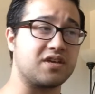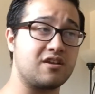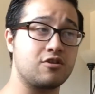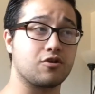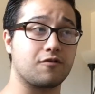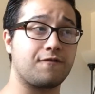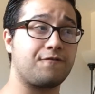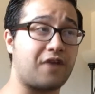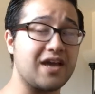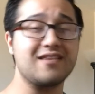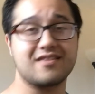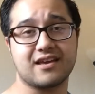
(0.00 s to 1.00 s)
He'd either
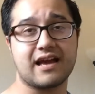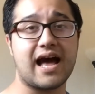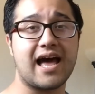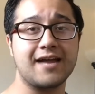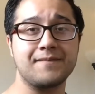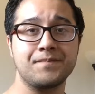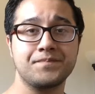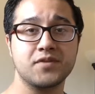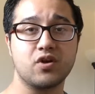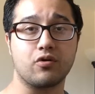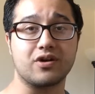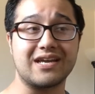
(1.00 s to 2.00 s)
fight the guy
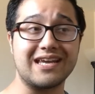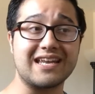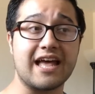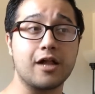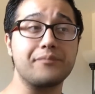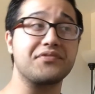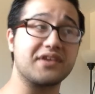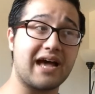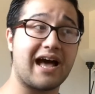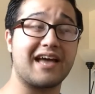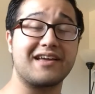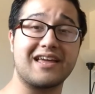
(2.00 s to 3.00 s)
or he'd help the
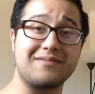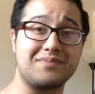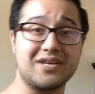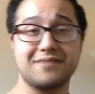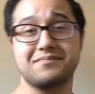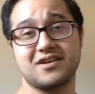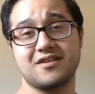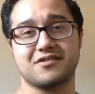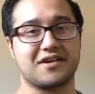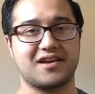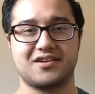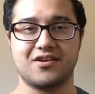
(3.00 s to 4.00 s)
guy and beat up the
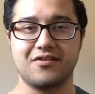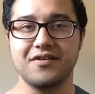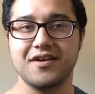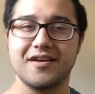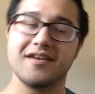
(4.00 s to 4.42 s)
other guy, you know?